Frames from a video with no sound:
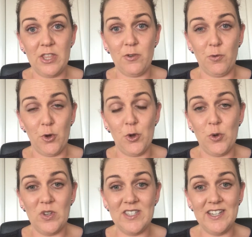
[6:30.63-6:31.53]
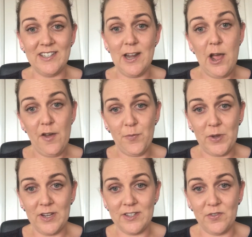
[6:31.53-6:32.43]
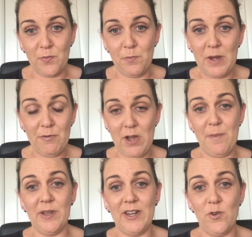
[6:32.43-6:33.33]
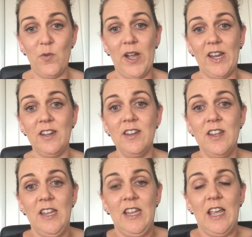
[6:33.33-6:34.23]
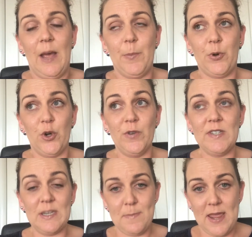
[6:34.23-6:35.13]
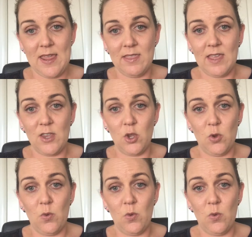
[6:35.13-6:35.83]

through 6.5 minutes of me rambling already proves to me that